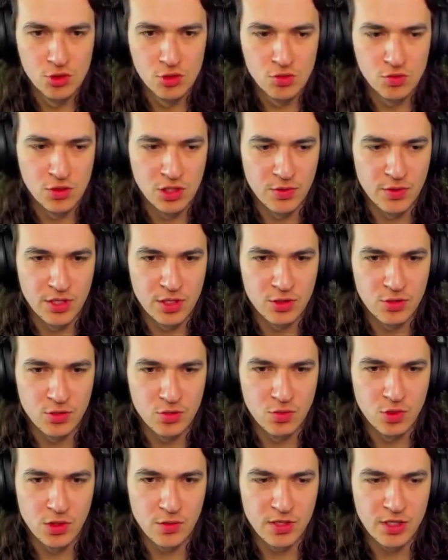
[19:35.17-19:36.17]
What do I do?
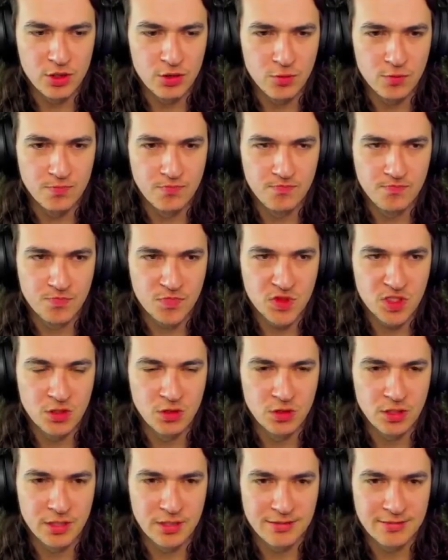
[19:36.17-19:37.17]
What do I do? Hold
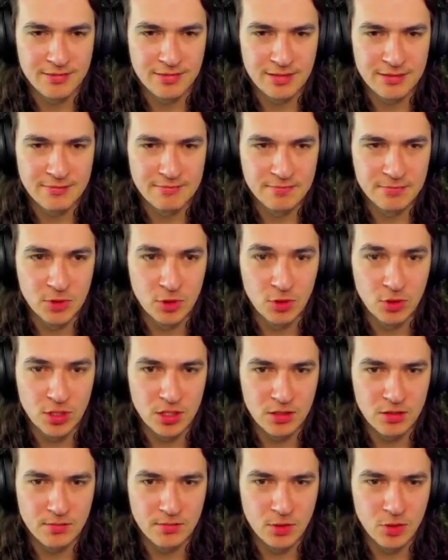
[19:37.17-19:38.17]
on. Hold on.
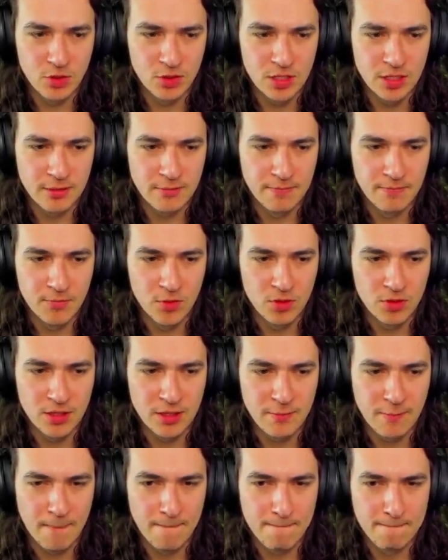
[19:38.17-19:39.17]
Hold on. Hold on.
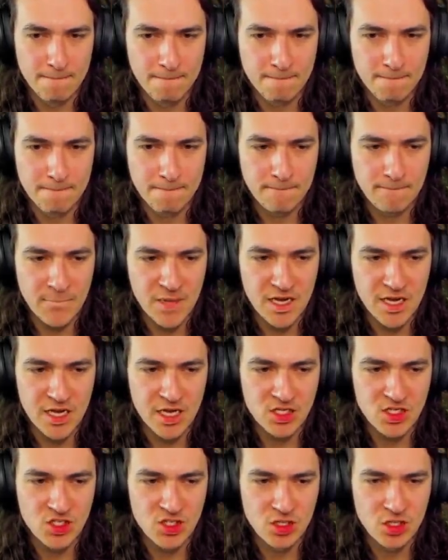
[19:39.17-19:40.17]

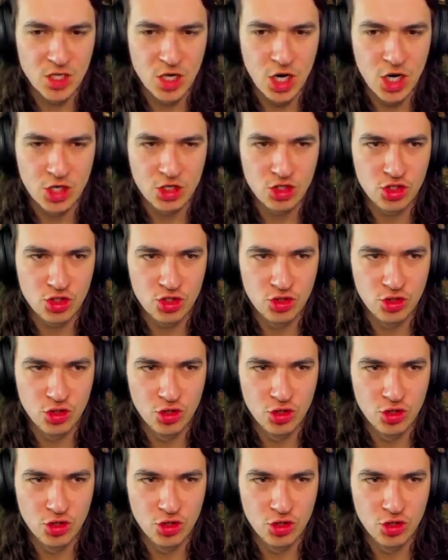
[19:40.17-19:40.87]
Yes. Yes.